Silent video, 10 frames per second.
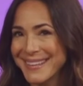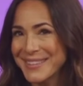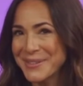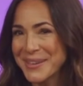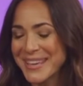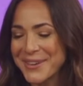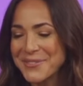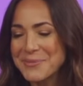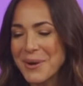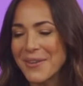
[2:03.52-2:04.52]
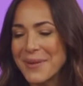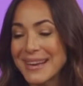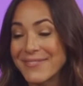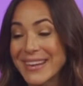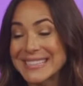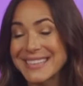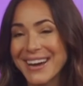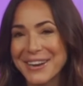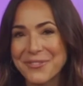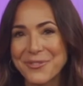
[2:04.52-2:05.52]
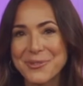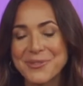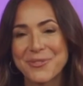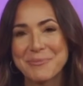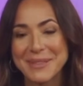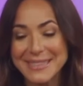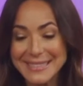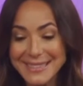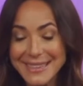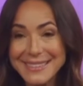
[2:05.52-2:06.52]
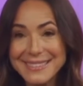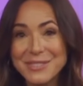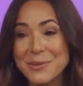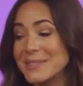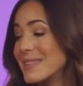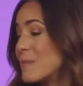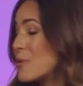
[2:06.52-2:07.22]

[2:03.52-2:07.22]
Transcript: little gift um, of exotic fruits from Melissa's. You can send them their